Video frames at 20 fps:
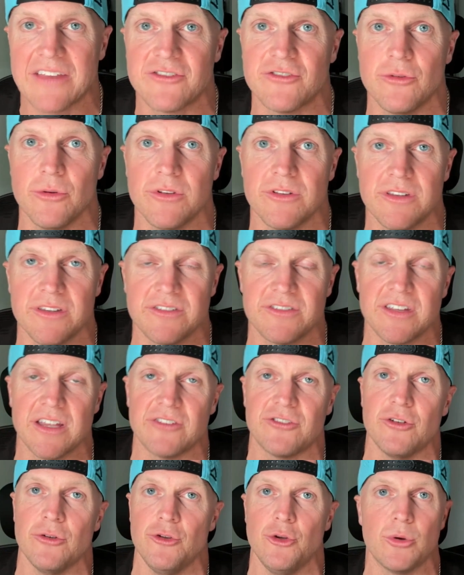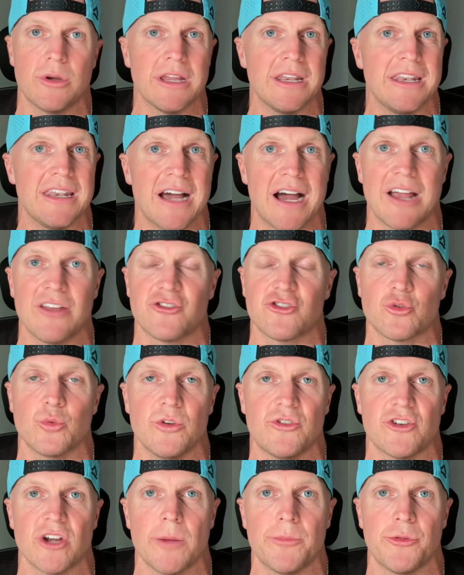to do it in set 2. You cannot
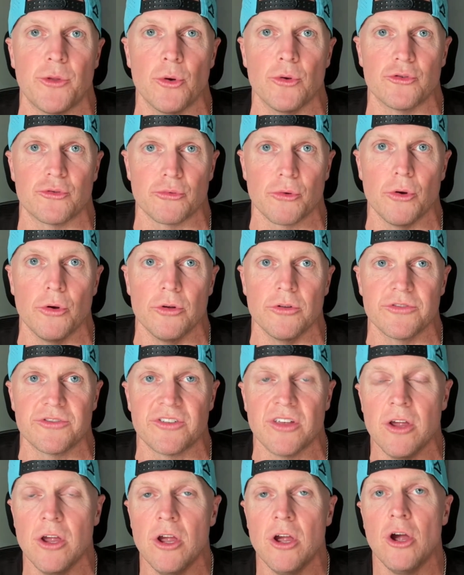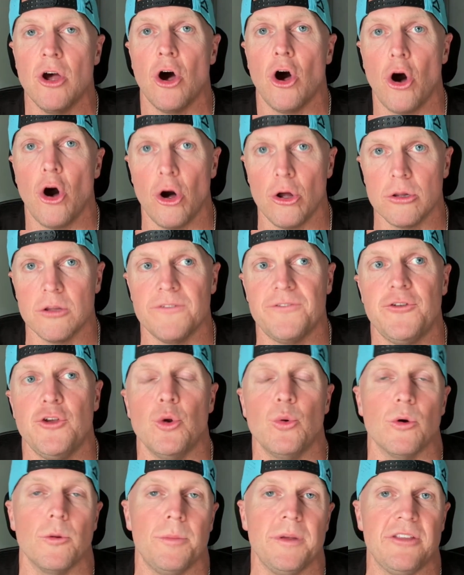switch up those roles. All of you
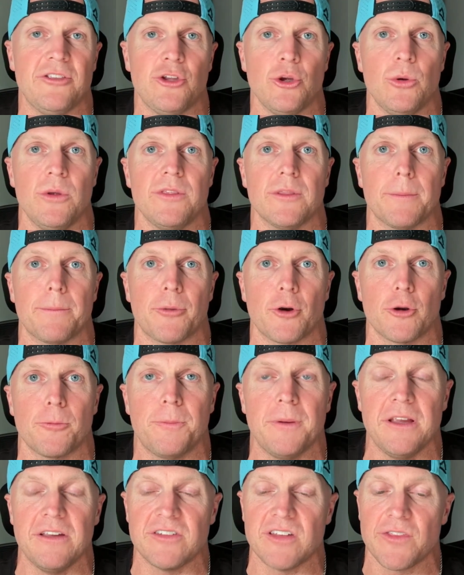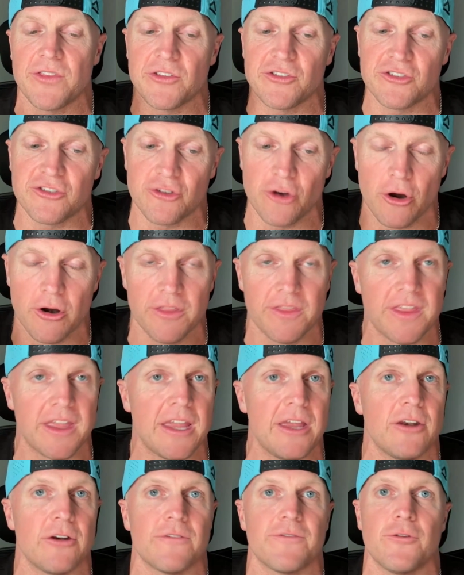will be doing the burpees at the start of the
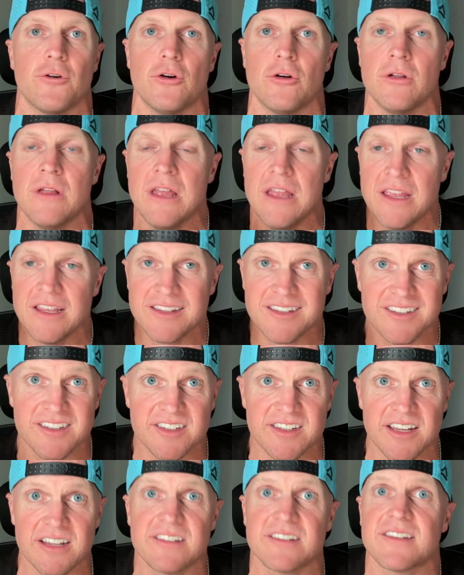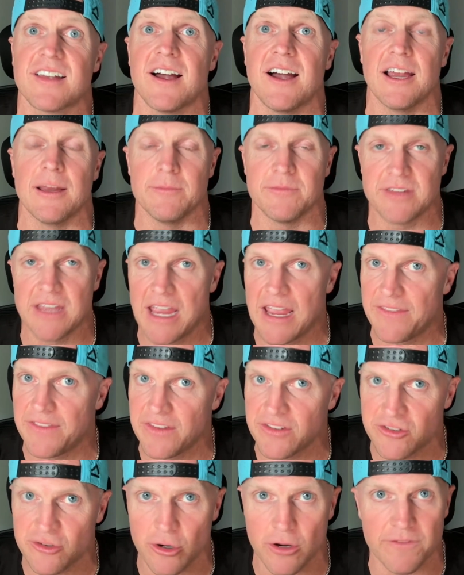interval 6 times at the
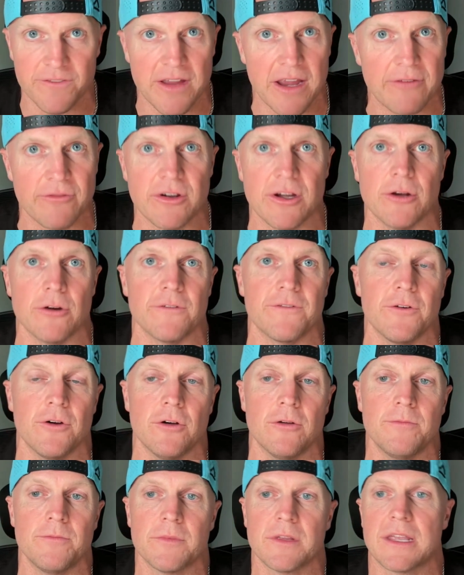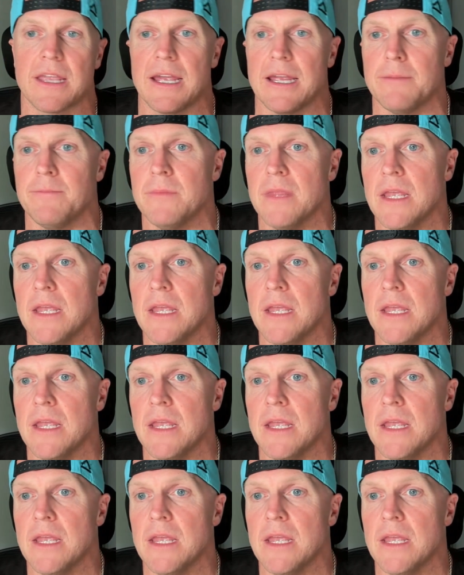start of every interval. Okay.